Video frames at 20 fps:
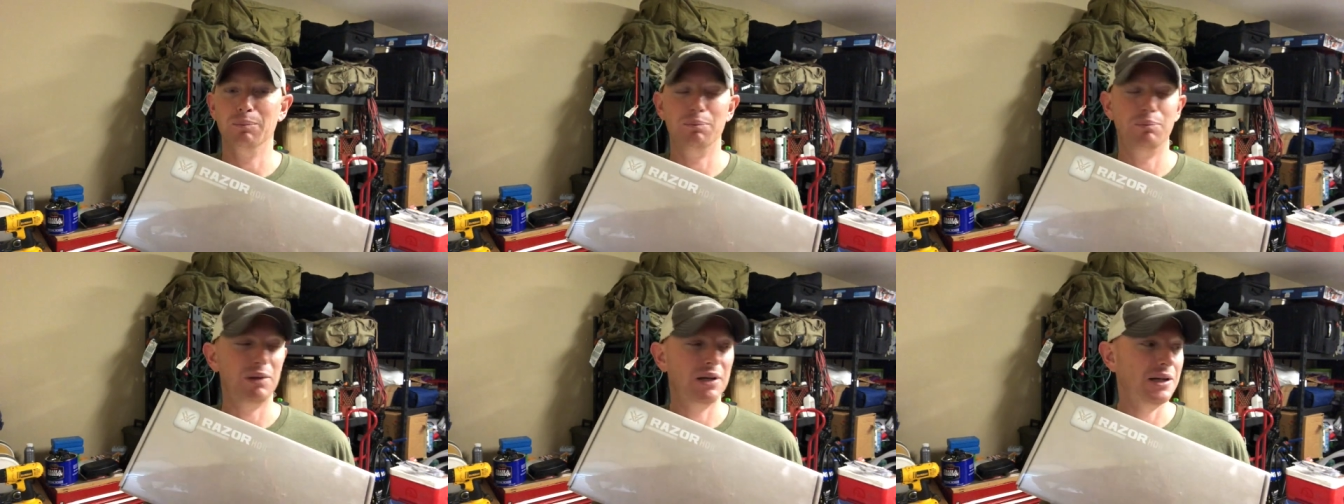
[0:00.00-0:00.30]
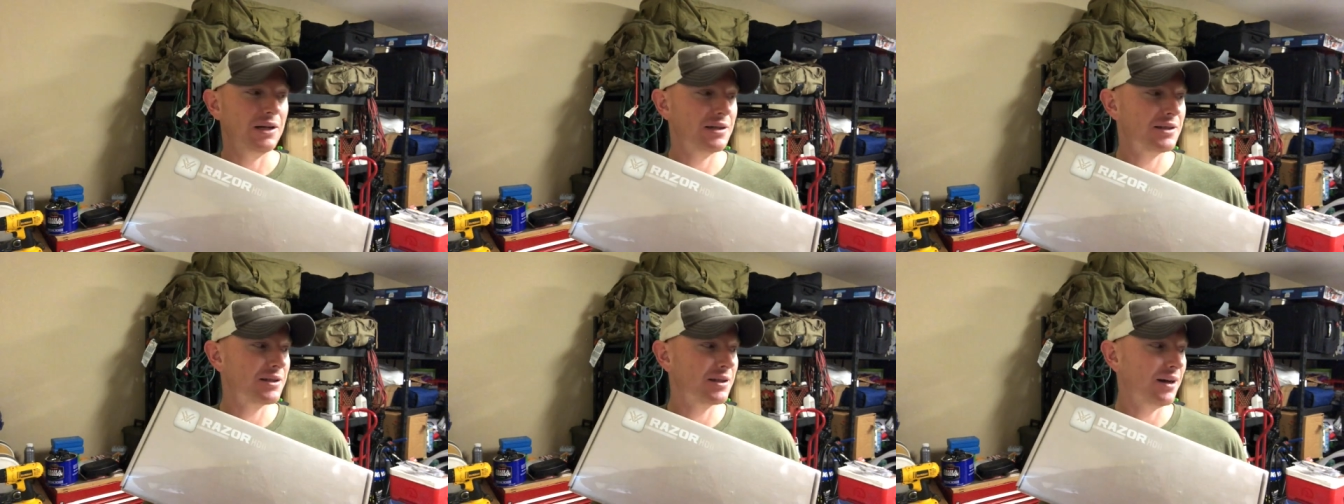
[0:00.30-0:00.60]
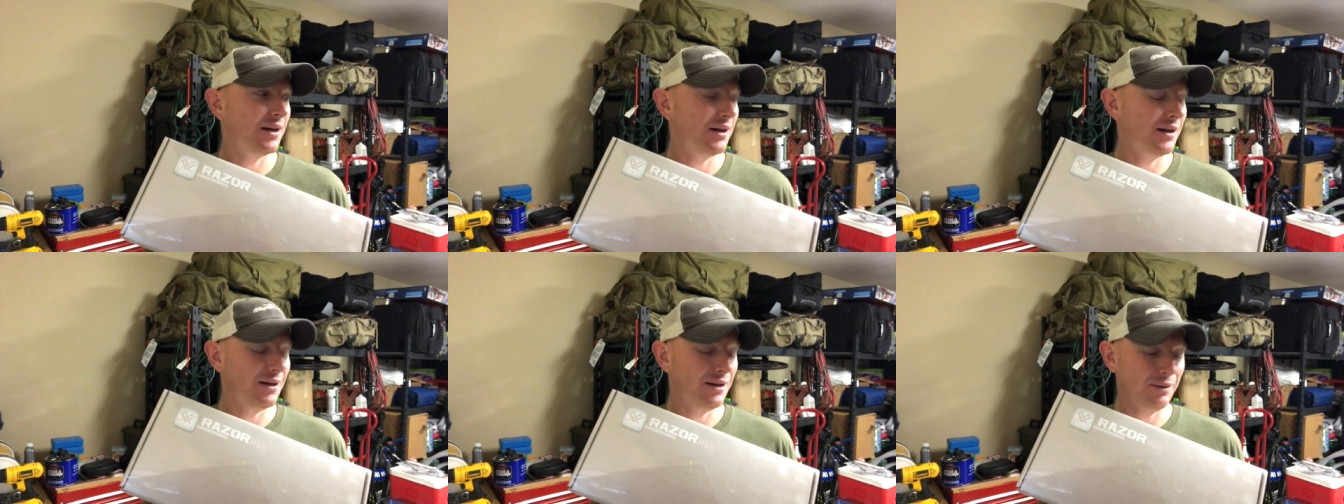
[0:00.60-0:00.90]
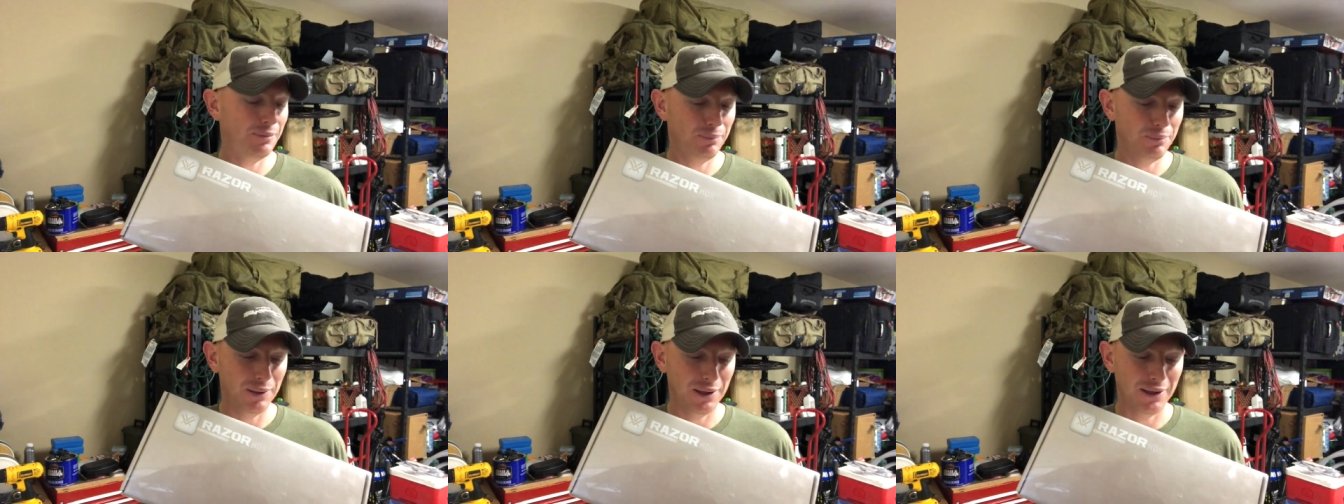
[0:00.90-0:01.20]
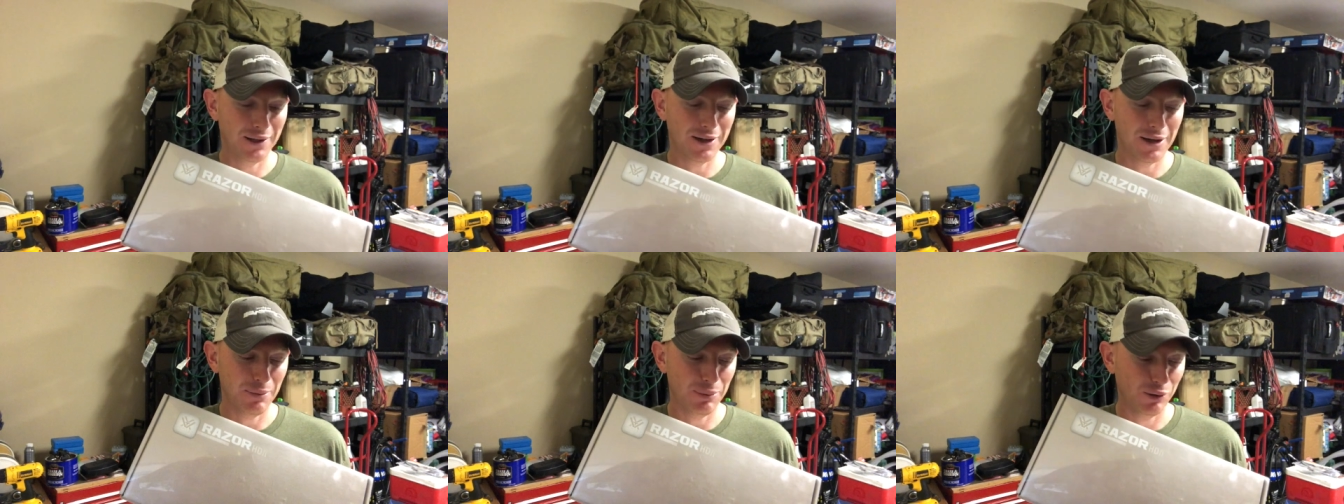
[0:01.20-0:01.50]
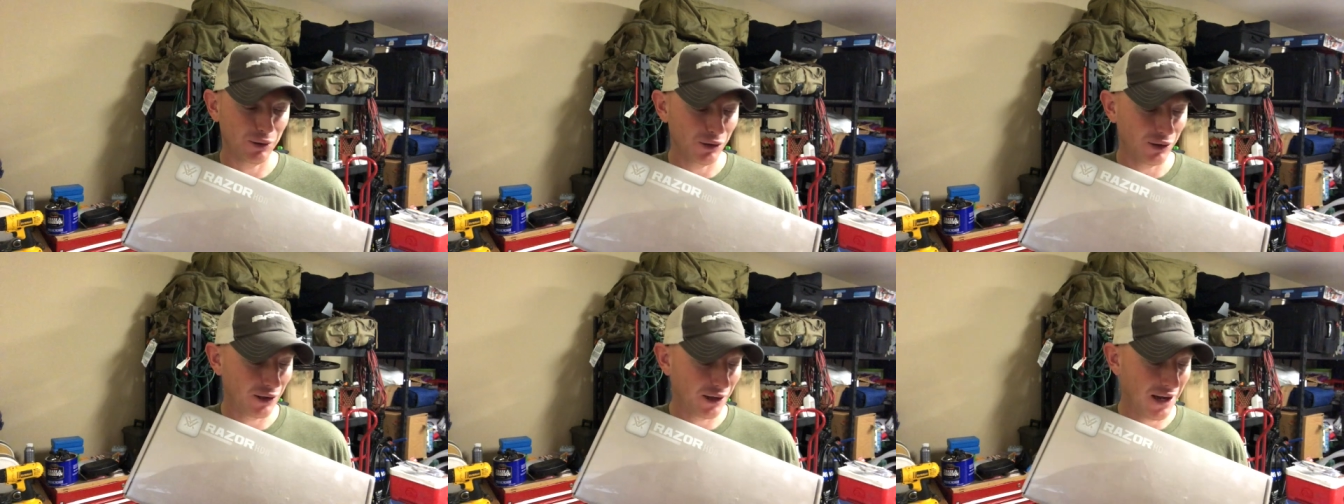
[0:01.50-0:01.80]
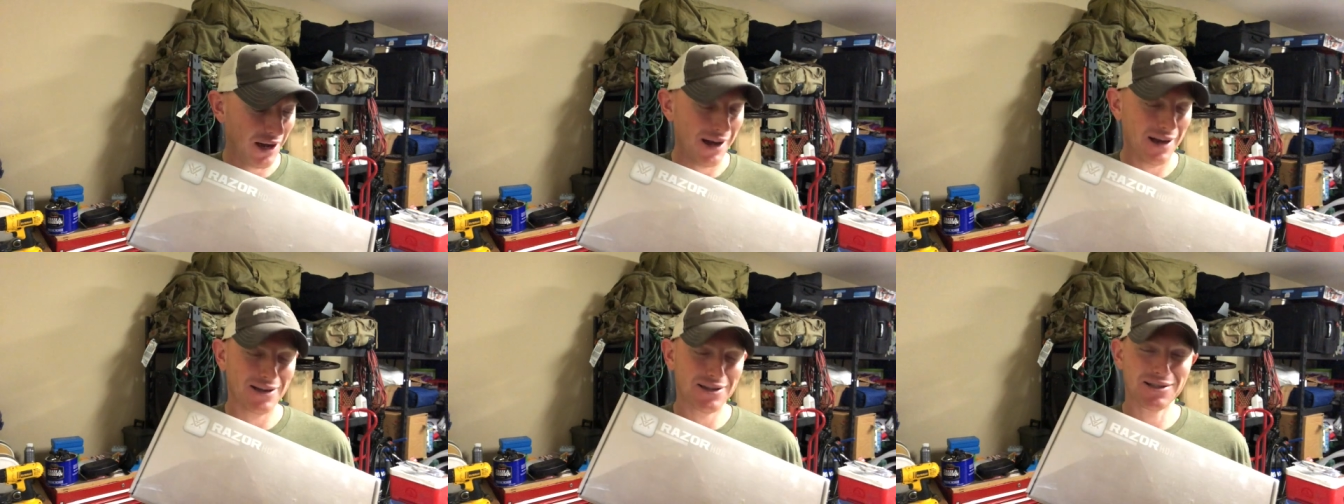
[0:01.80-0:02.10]
beat a couple of the
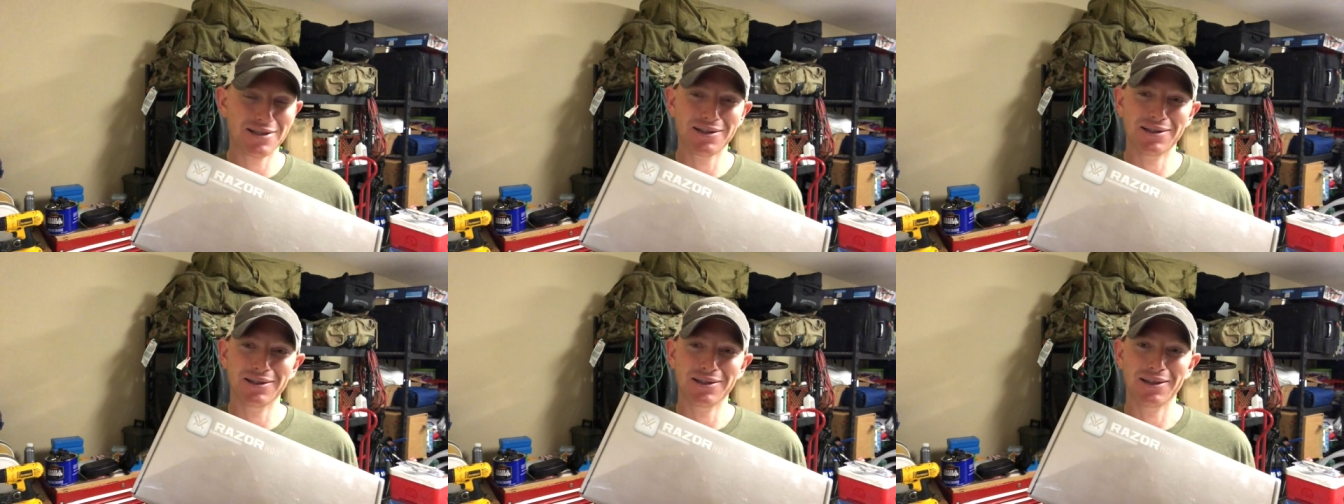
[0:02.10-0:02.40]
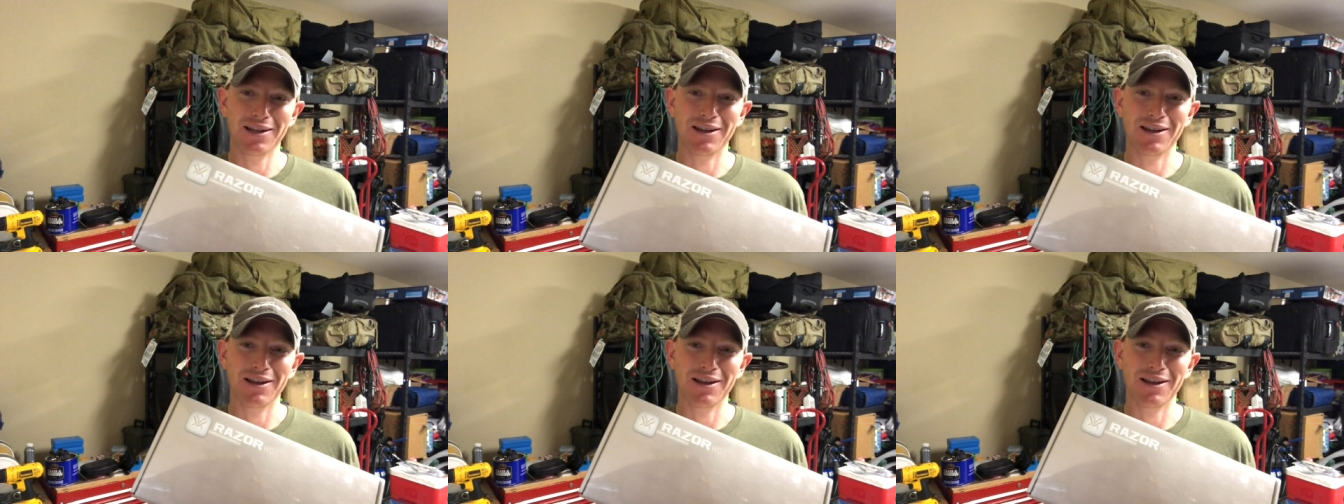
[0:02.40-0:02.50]
guys